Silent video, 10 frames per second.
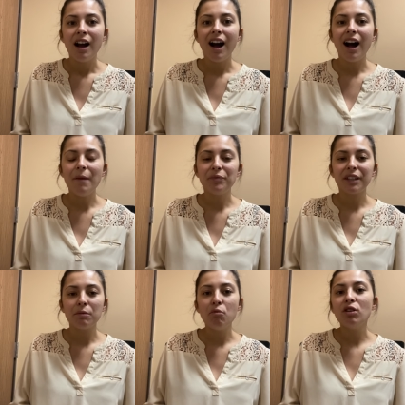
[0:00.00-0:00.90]
Um,
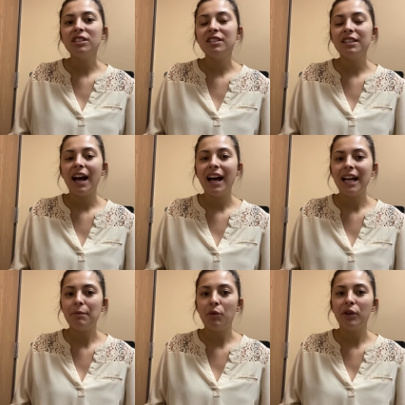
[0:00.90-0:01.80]
most of the
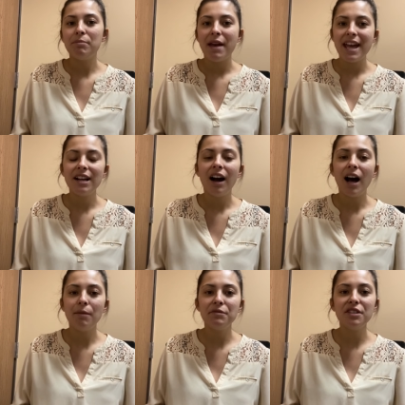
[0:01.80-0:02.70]
time when May
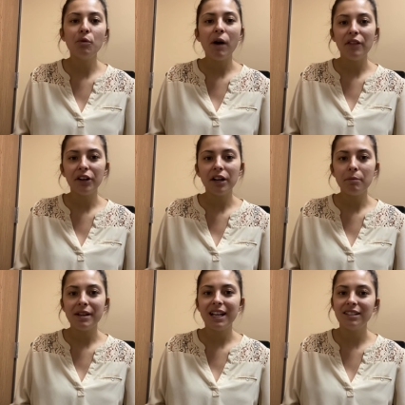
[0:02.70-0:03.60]
comes, the weather
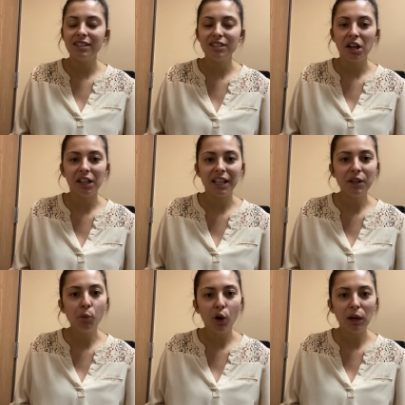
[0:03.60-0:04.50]
begins to start
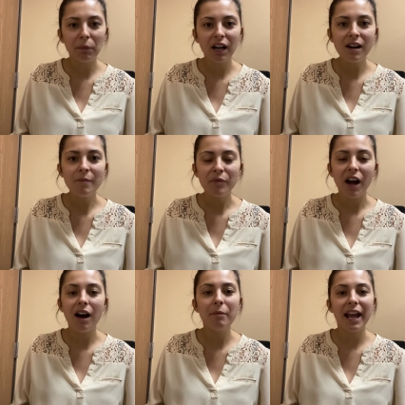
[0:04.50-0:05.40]
getting warmer
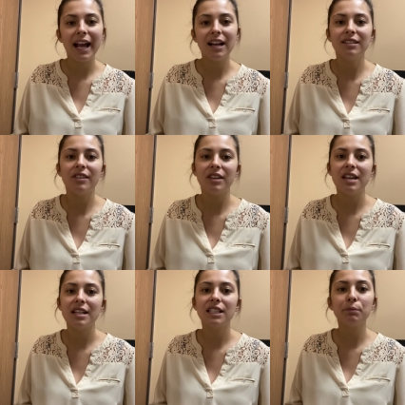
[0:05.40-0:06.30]
um, and
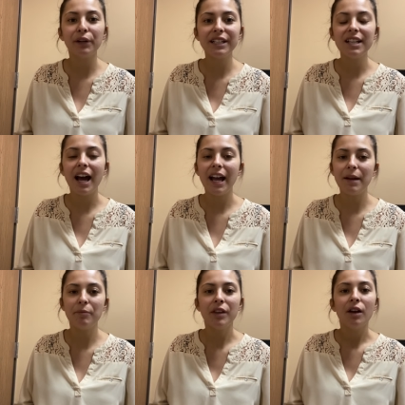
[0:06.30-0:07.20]
the
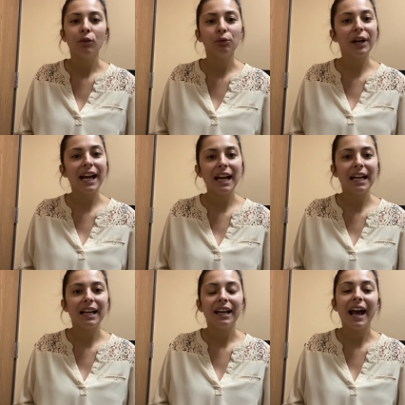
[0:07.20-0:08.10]
springtime rain
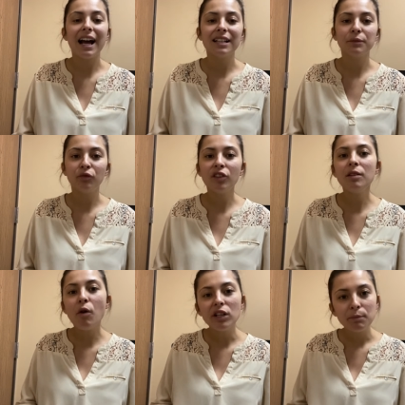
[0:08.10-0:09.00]
has, for the
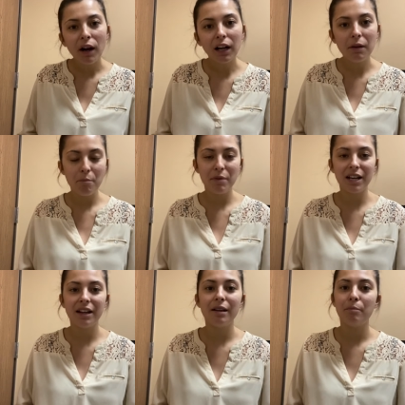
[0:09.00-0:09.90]
most part,
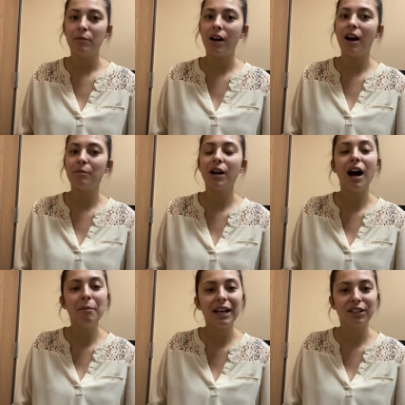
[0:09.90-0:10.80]
been um,
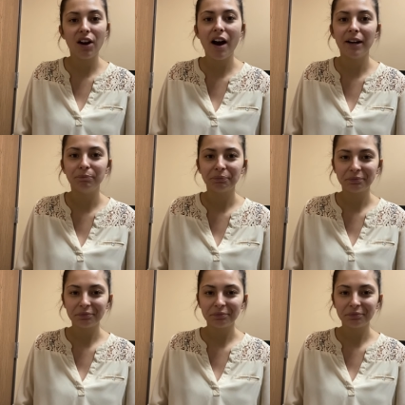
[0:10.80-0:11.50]
come and gone.